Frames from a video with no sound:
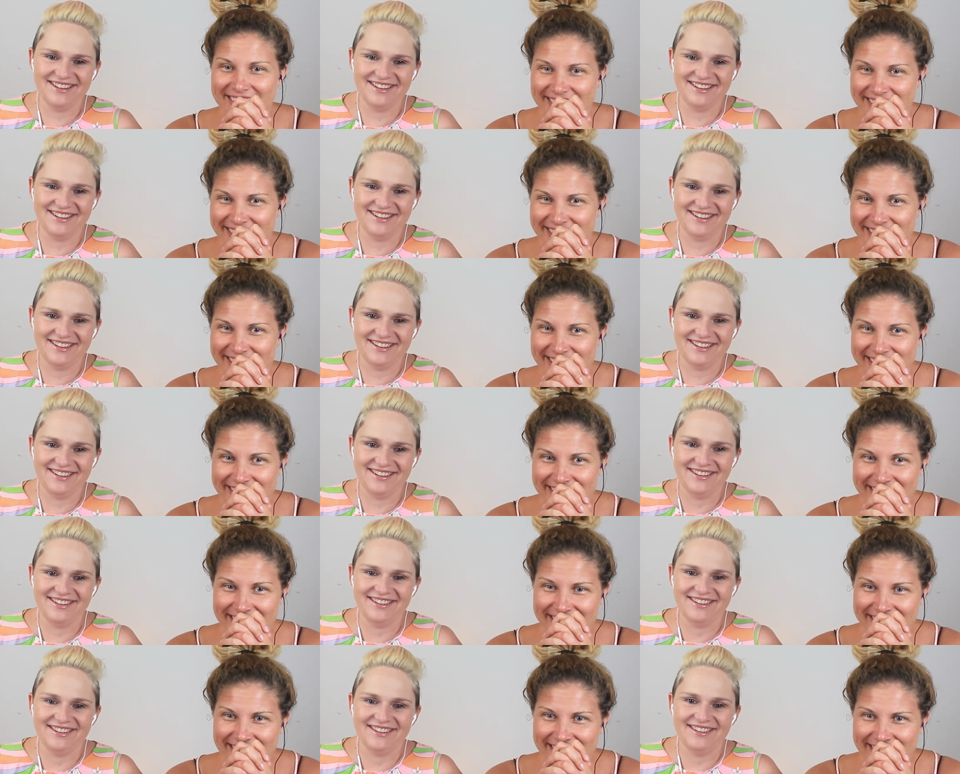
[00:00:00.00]

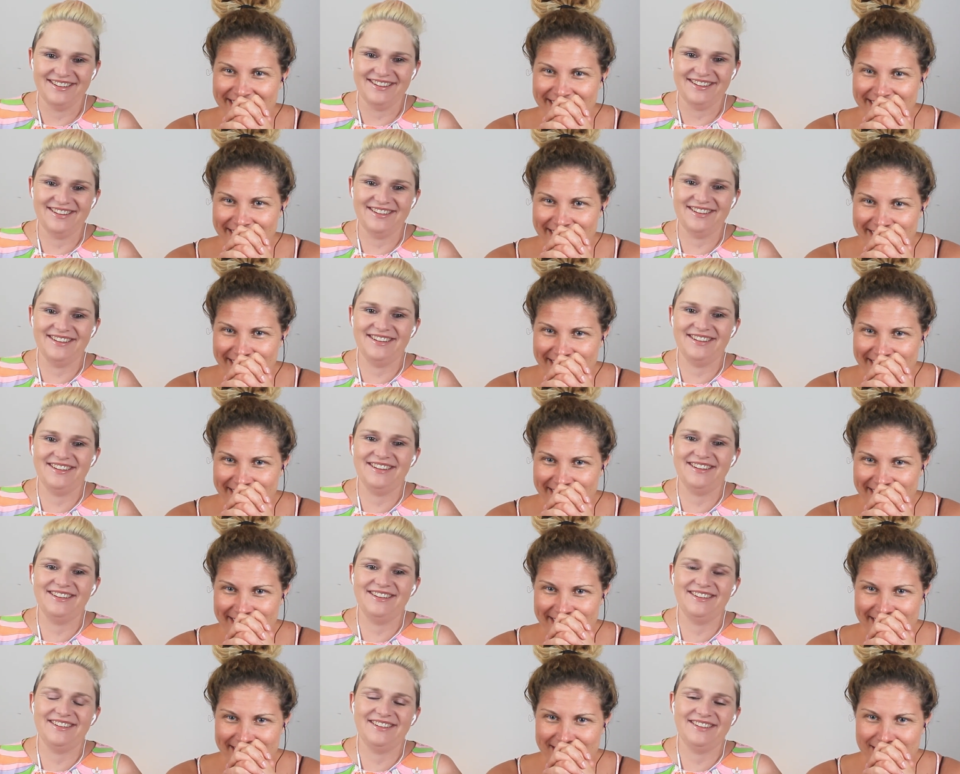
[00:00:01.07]

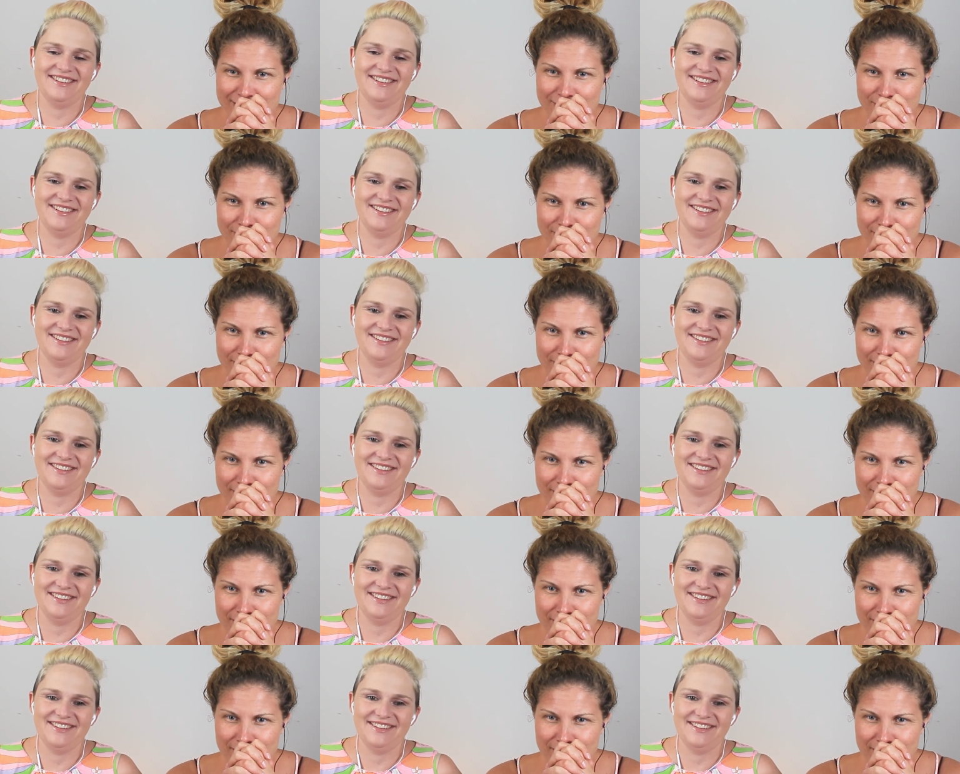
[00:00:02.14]
Nothing is said.